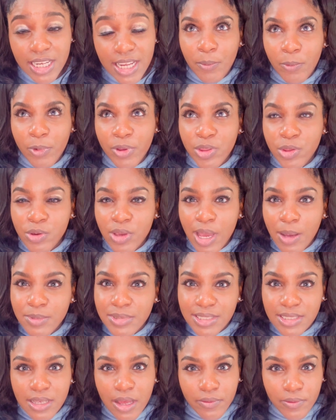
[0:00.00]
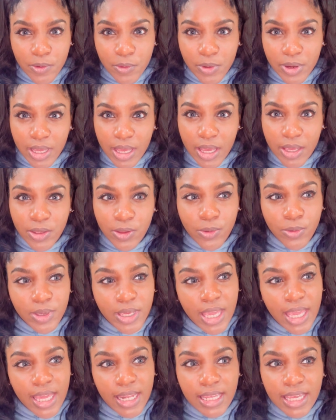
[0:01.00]
When you come to South Korea, you
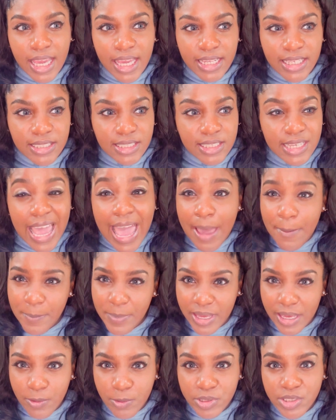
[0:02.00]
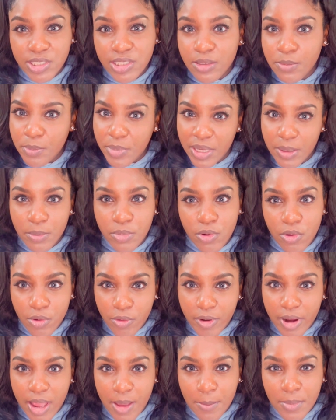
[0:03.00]
can get into EPIC, which is a big
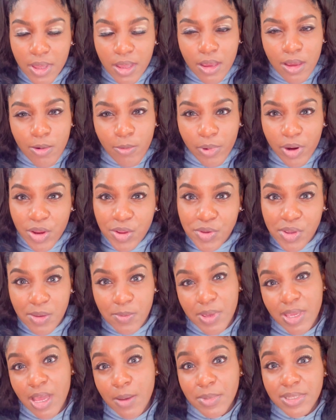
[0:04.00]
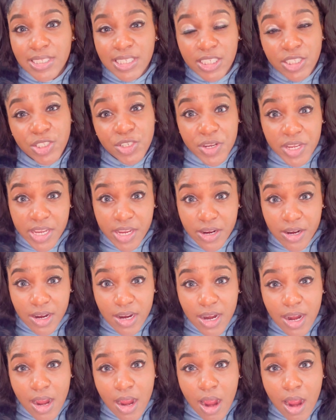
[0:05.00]
program where you can become a teacher here.